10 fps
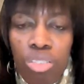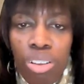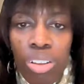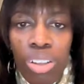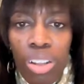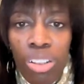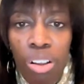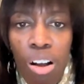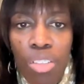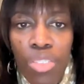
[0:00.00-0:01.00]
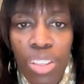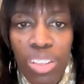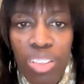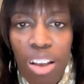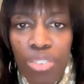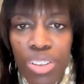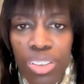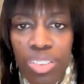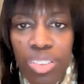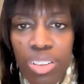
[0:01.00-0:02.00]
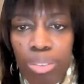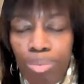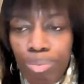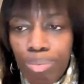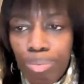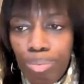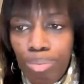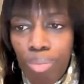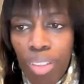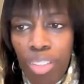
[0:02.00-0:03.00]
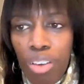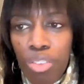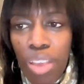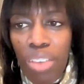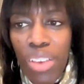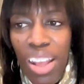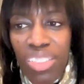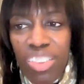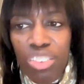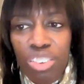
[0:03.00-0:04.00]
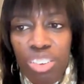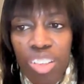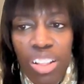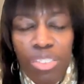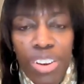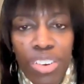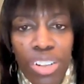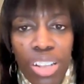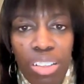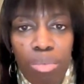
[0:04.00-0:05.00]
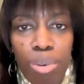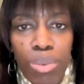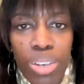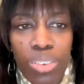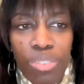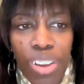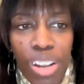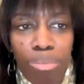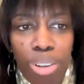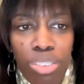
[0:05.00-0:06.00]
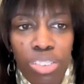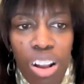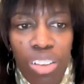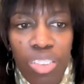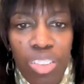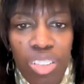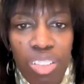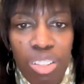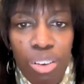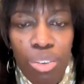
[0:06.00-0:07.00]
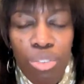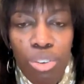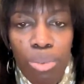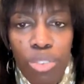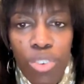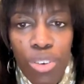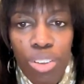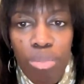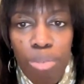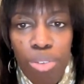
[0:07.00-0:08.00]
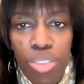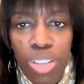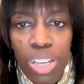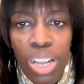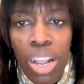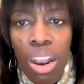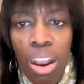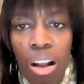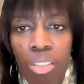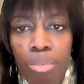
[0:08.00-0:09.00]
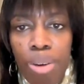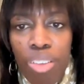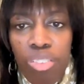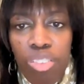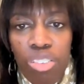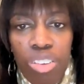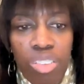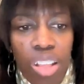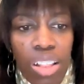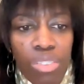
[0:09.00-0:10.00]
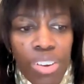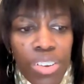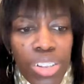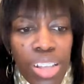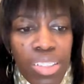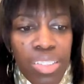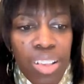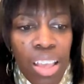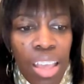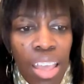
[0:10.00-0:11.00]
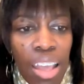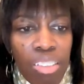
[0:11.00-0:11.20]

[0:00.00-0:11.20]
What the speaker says: just along the esophagus. They also have anterior salivary glands, but we didn't find much toxins in those, so we focused mostly on the posterior salivary glands.